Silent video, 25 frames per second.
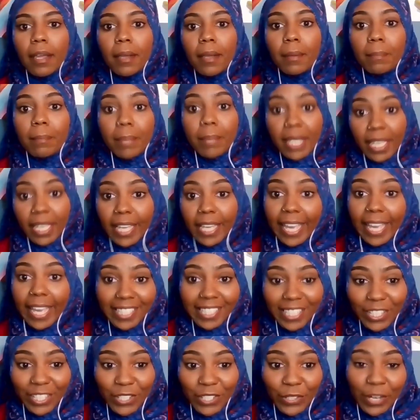being a
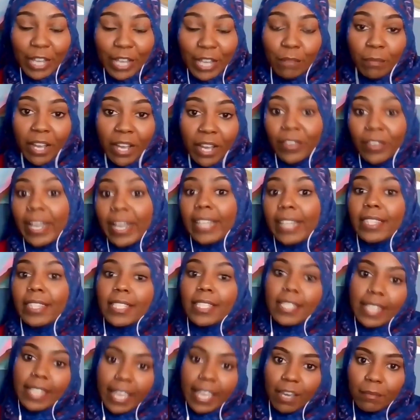teacher and mother at the
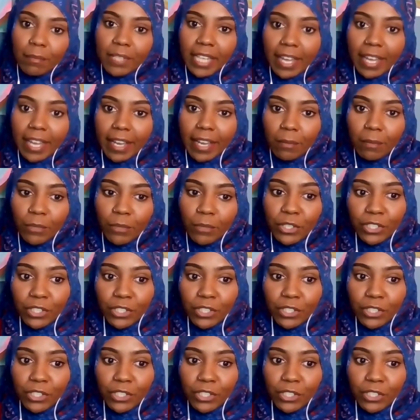same time,